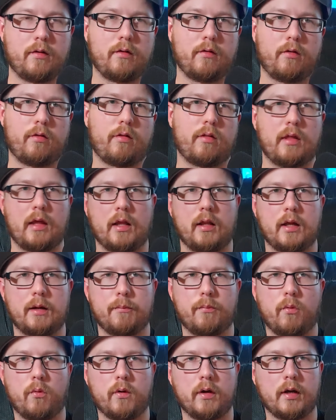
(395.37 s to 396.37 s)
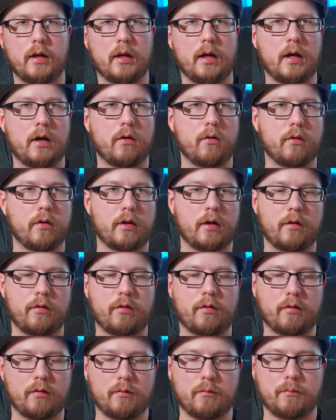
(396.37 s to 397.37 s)
selling point now,
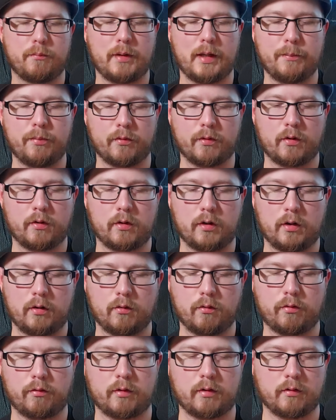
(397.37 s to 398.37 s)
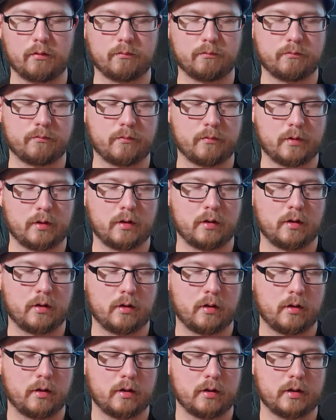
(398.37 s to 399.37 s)
because people don't use
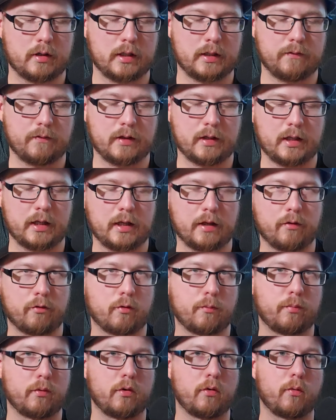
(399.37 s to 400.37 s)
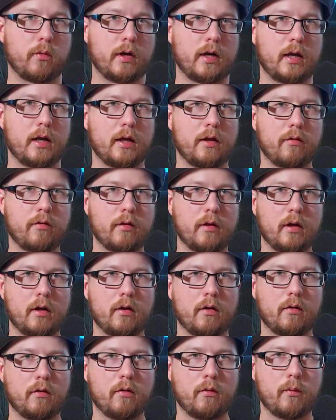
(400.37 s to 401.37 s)
DVDs or Blu-rays. They
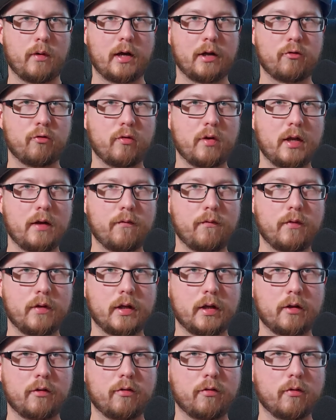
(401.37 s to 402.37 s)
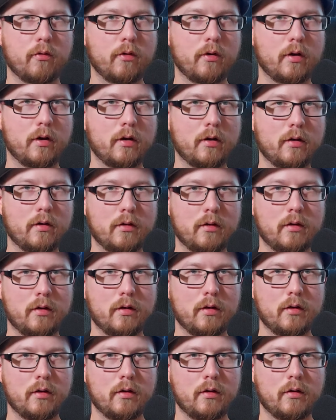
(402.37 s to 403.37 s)
all watch Netflix or
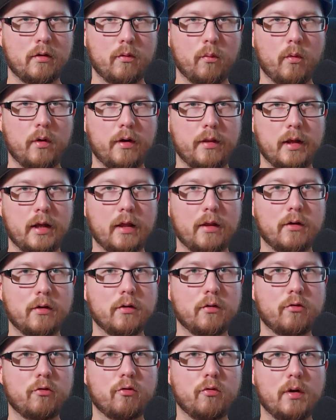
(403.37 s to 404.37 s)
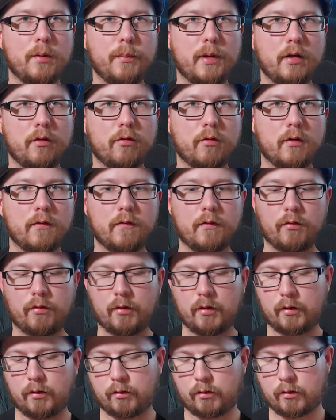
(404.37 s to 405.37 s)
one of the other streaming
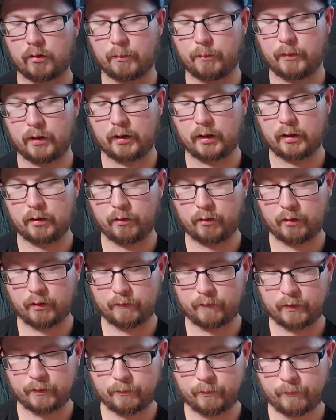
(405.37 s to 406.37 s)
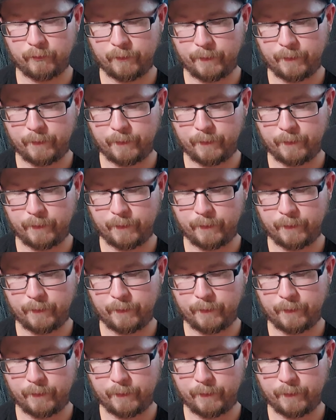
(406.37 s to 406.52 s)
services, the millions of them.